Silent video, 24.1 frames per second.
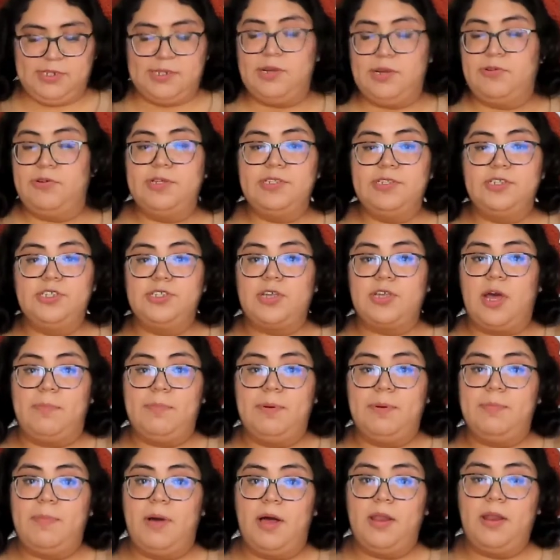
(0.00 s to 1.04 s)
just going to
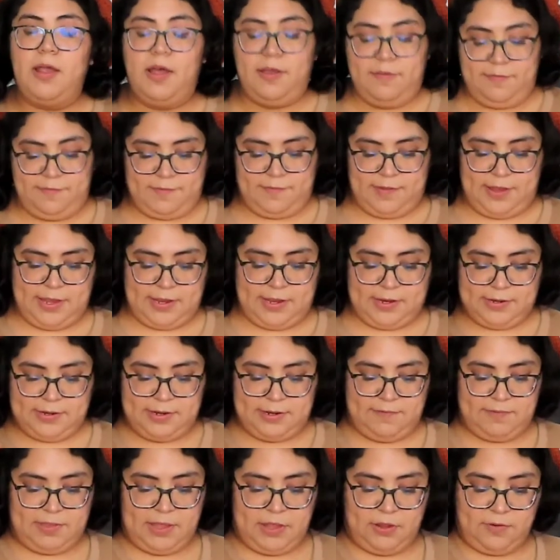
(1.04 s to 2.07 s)
top them all off, and
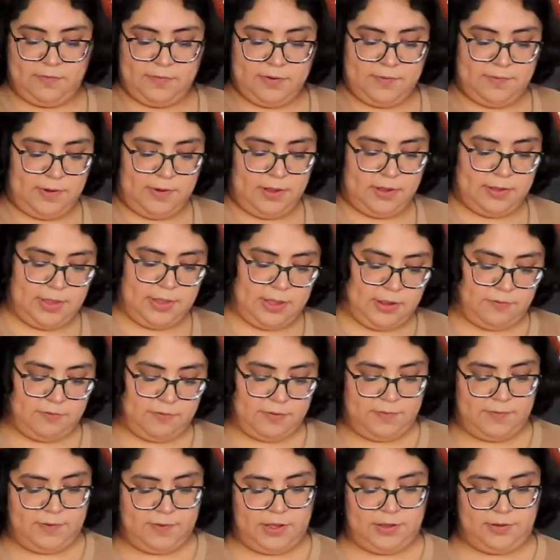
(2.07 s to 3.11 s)
if they overflow, they
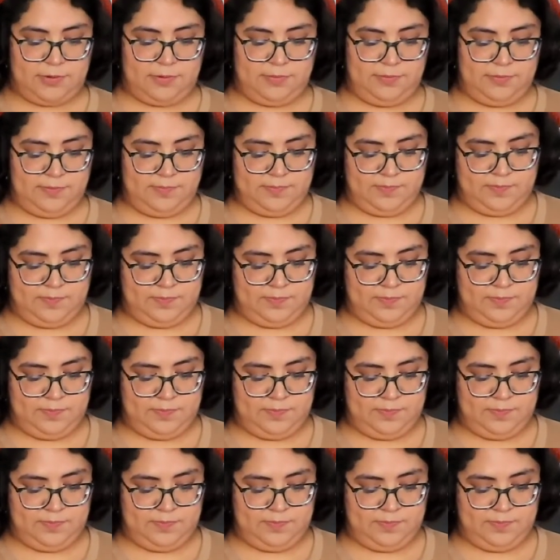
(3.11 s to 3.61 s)
overflow.